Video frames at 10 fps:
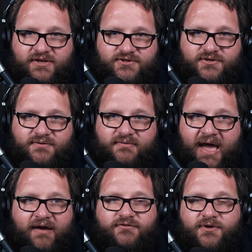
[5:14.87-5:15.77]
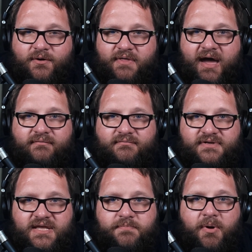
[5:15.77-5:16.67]
you shouldn't have to go that
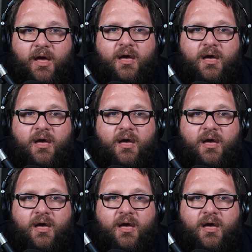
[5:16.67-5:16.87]
deep.